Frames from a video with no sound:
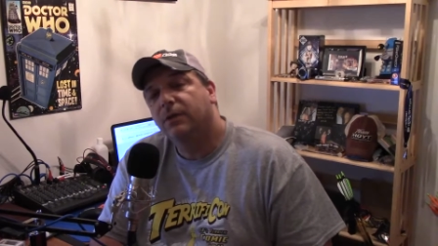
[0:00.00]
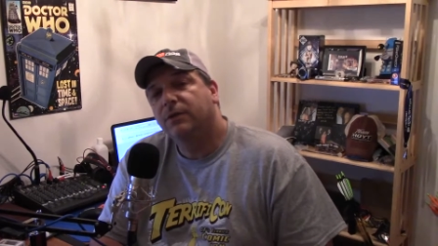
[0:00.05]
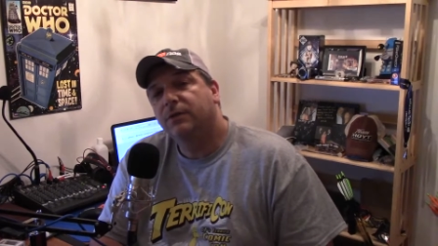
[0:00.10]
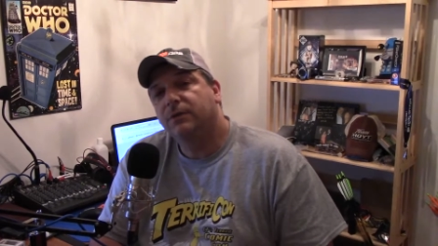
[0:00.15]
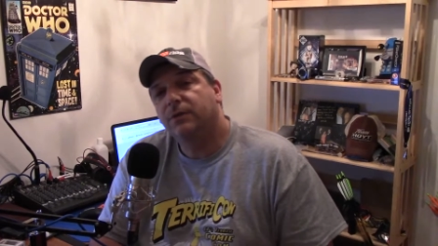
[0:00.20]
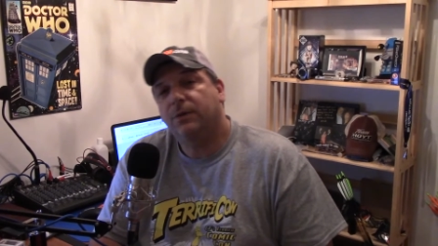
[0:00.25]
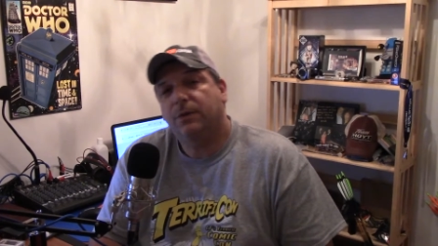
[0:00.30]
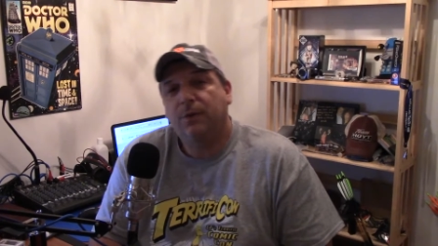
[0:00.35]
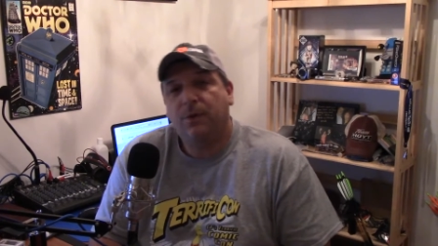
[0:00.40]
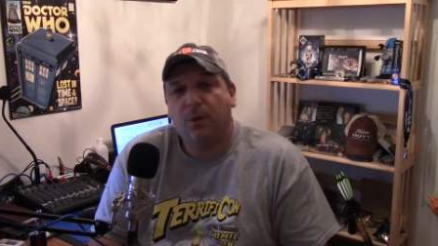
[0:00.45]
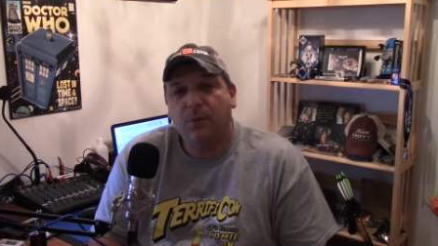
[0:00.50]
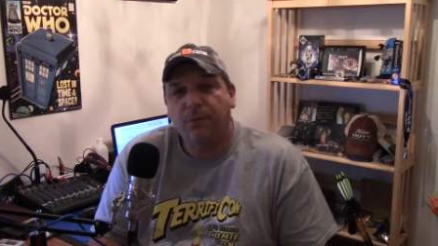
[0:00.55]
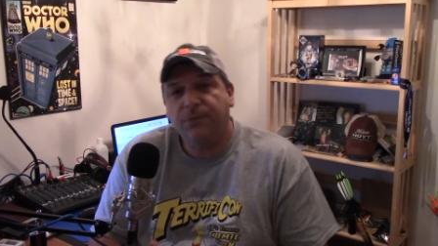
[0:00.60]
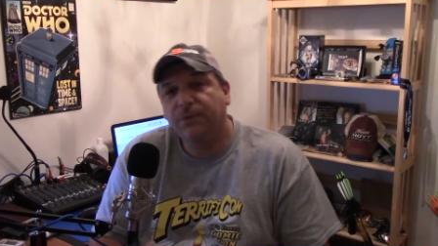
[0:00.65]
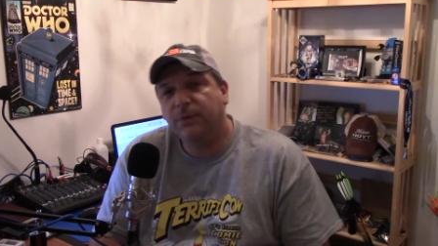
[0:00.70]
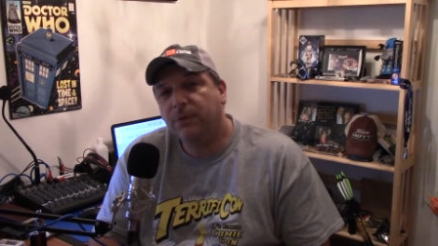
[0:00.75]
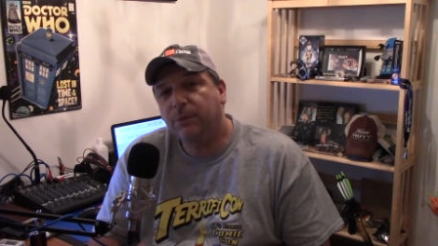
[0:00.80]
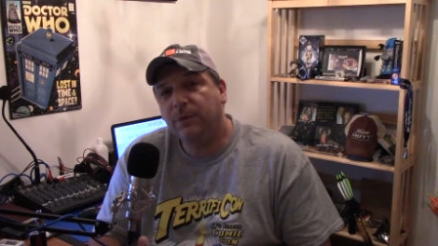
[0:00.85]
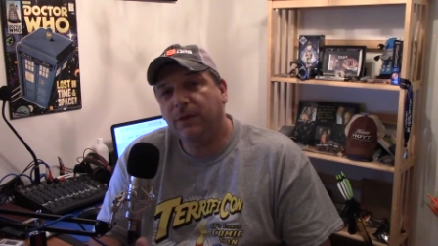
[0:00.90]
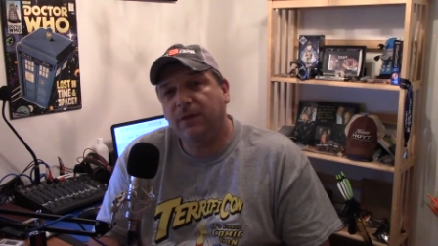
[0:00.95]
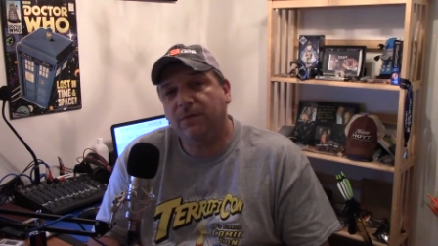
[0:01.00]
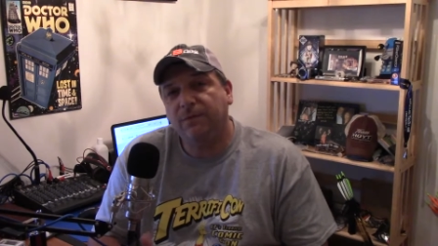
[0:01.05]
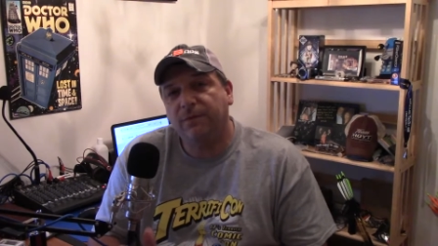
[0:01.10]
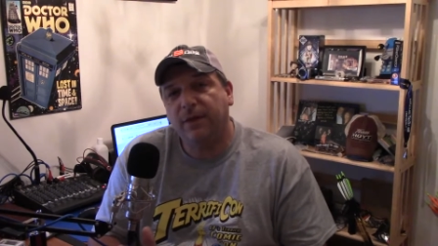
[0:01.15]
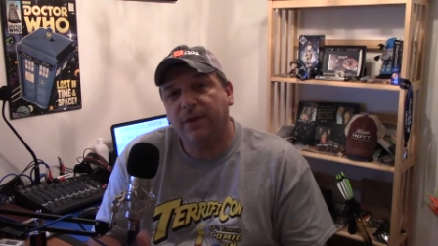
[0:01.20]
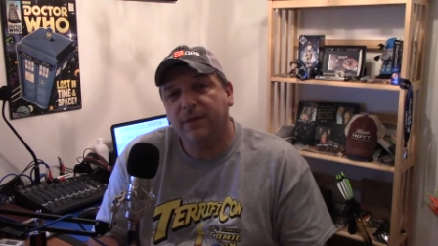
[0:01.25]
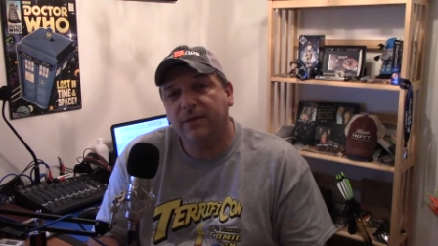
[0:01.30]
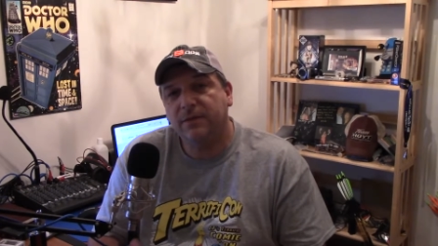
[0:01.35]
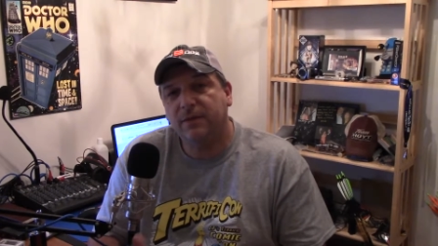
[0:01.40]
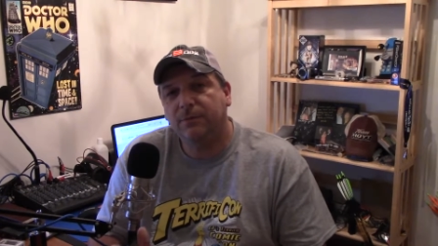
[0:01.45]
So hopefully we can
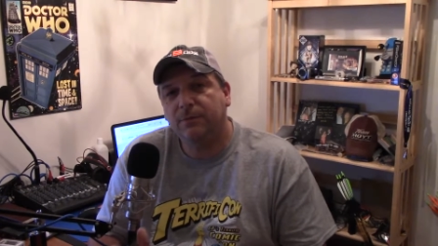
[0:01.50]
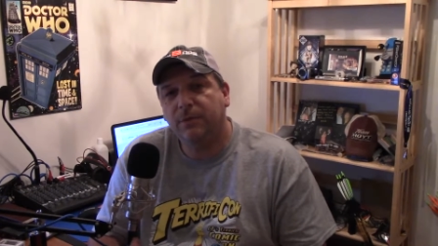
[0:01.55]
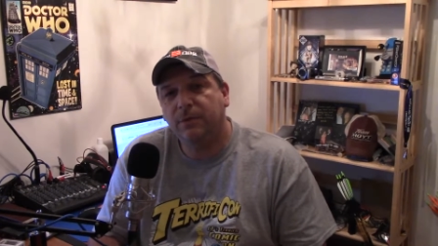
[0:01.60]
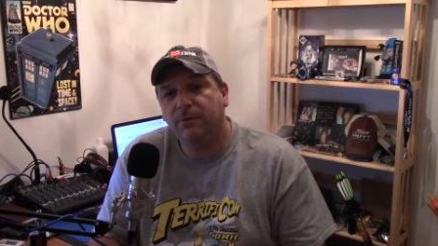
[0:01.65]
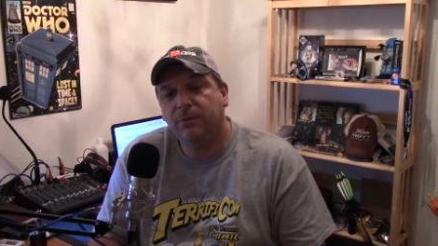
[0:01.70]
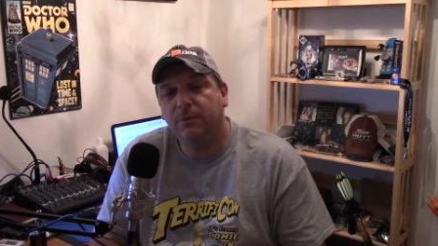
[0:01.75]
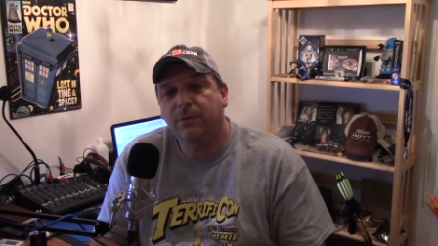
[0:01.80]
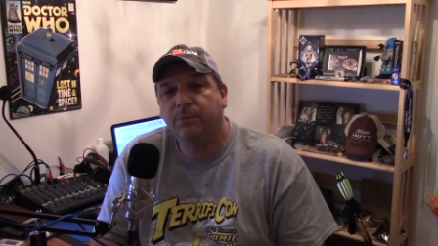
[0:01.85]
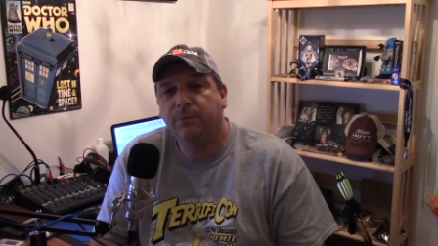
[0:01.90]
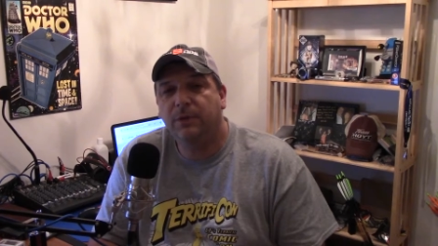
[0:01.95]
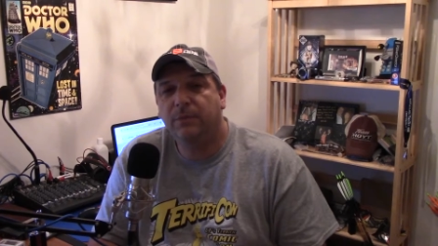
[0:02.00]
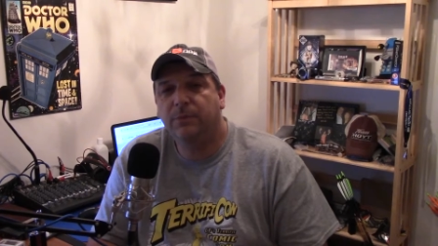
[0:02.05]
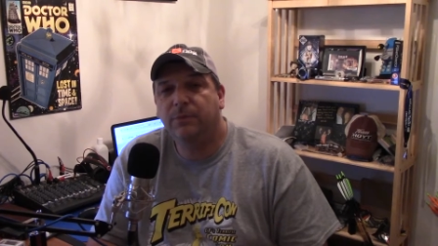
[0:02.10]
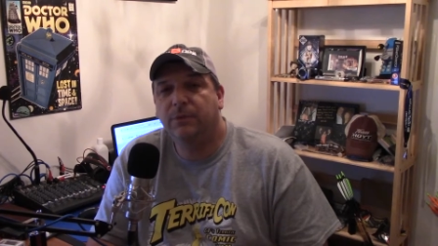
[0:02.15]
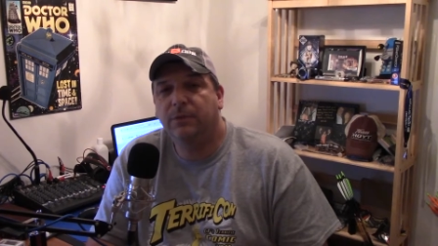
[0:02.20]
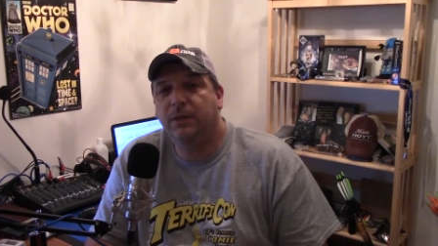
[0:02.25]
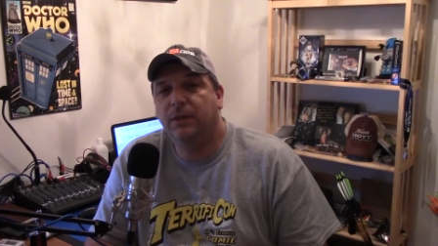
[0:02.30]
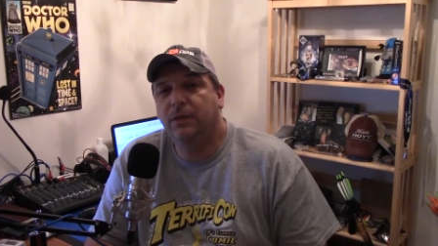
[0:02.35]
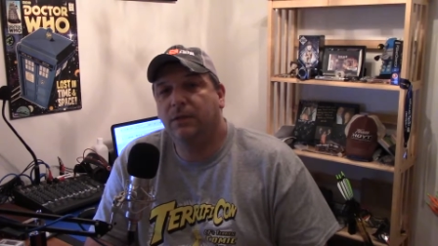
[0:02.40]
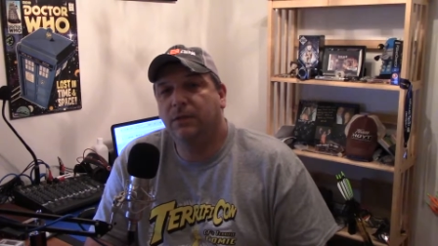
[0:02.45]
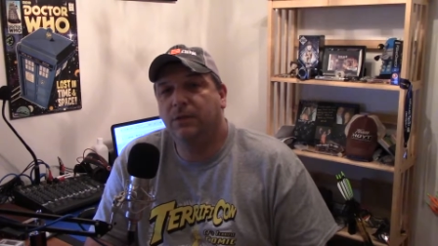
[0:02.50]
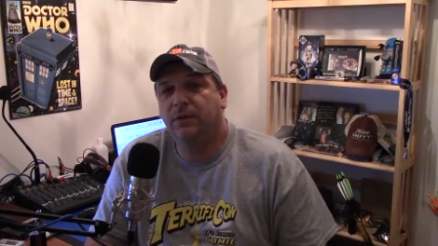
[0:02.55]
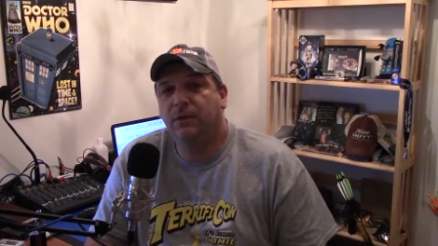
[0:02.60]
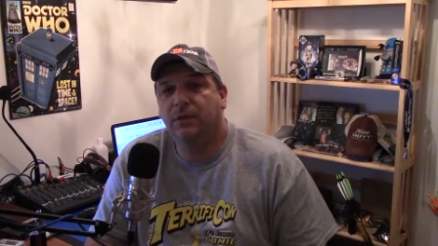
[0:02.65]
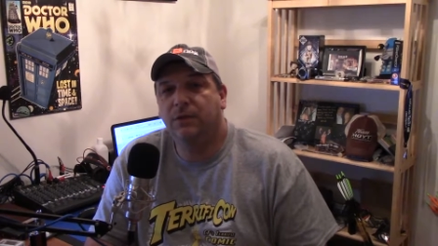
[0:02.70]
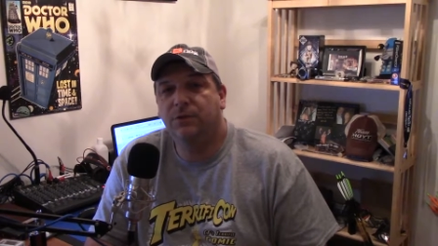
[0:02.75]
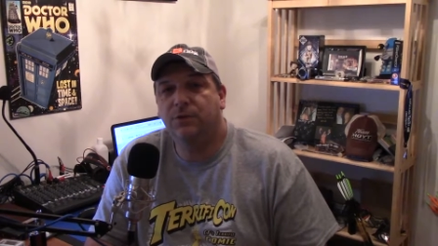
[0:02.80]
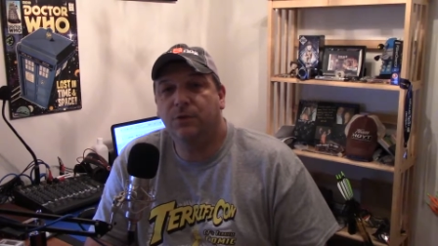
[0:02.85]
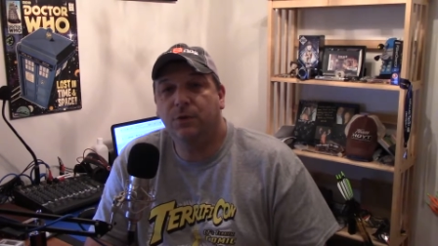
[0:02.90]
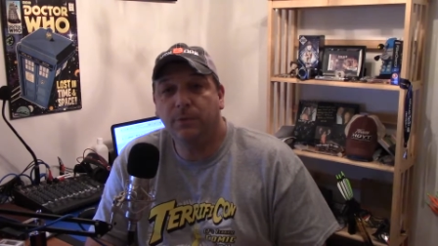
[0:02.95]
find something where people can
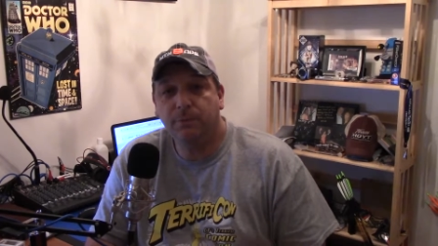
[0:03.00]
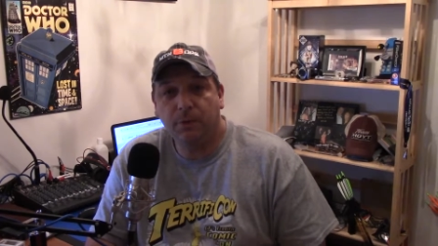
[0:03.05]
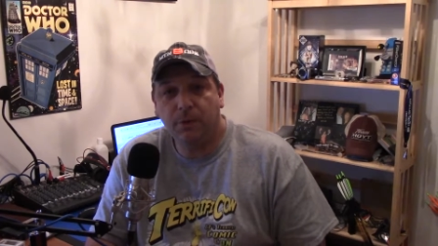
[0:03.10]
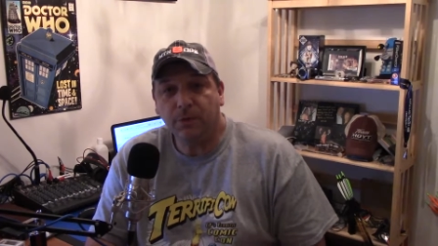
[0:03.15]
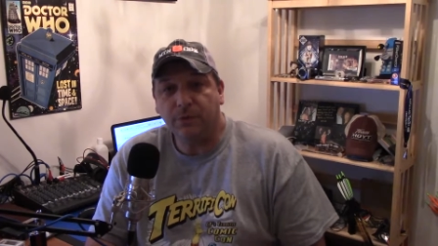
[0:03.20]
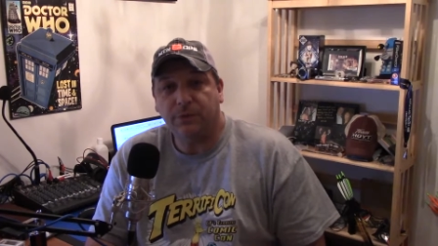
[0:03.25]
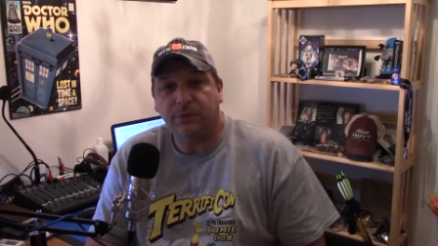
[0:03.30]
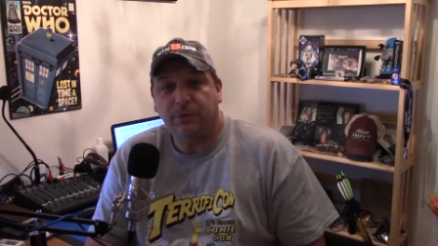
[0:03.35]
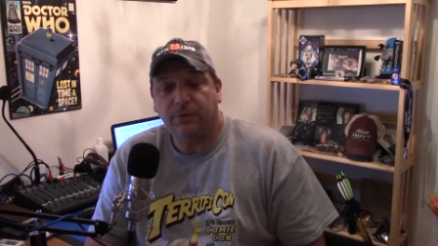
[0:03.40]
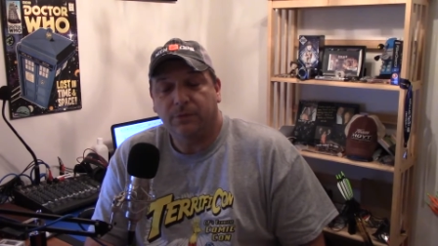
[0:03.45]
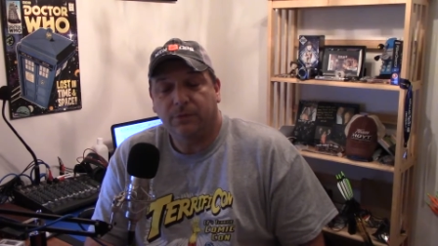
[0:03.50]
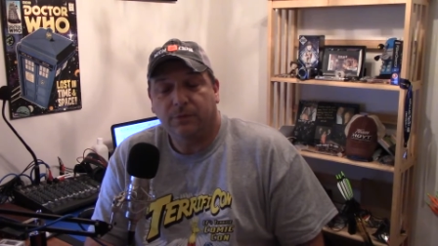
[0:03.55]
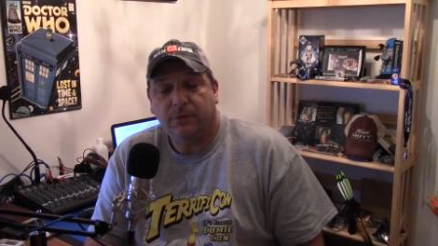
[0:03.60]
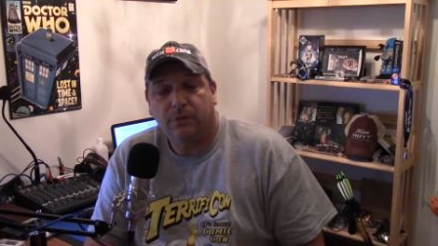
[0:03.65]
enjoy both.